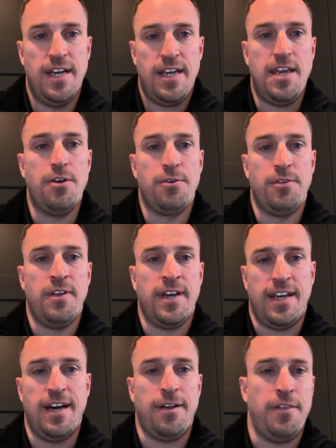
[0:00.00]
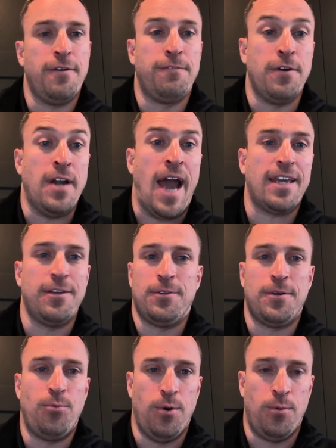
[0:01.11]
hear the kind of their
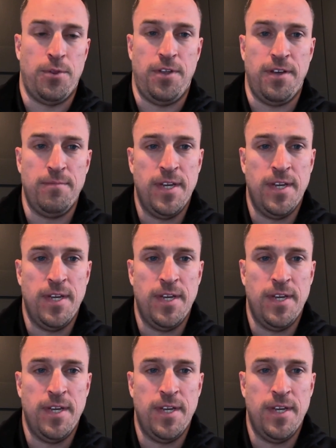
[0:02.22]
vernacular. What were the